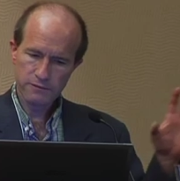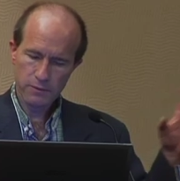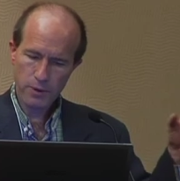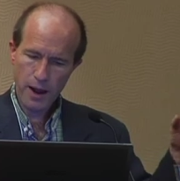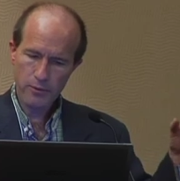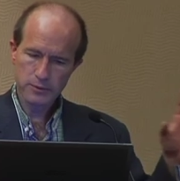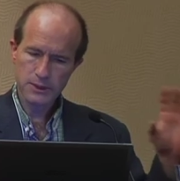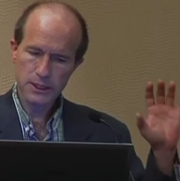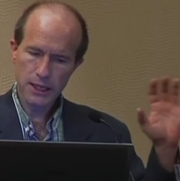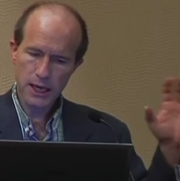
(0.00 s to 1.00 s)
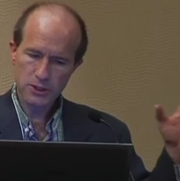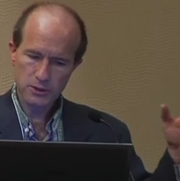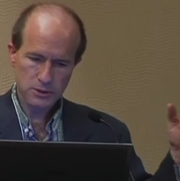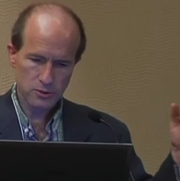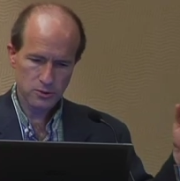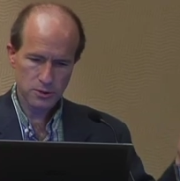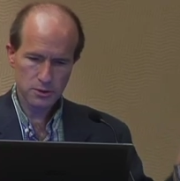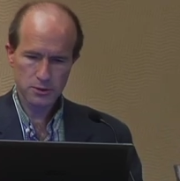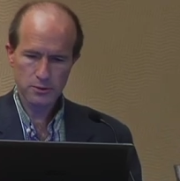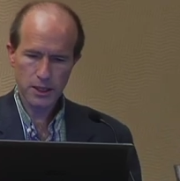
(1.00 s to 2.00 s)
for problems at the edge of the surgical
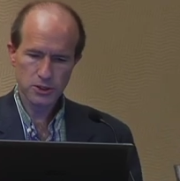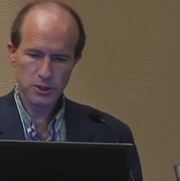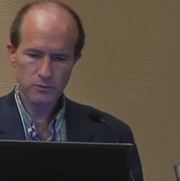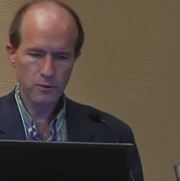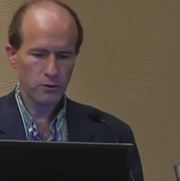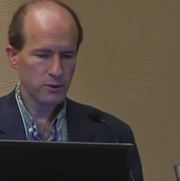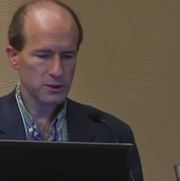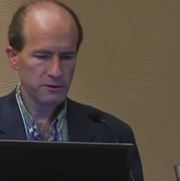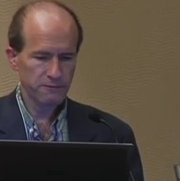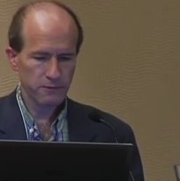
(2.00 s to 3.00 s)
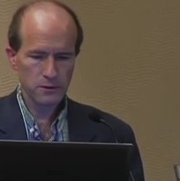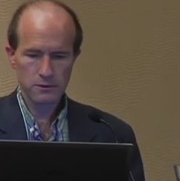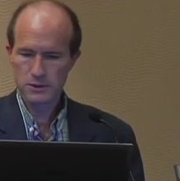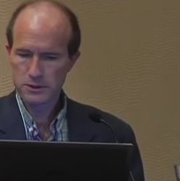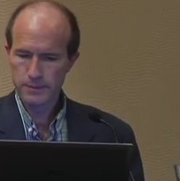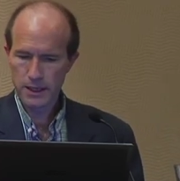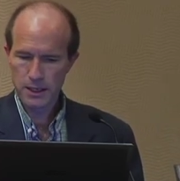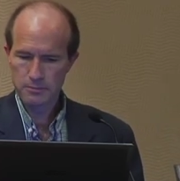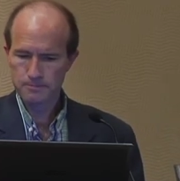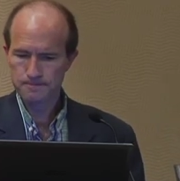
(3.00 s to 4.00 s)
correction, whether it's the foot or the
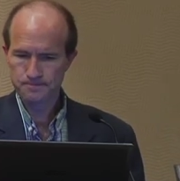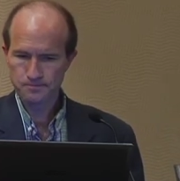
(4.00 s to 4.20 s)
spine.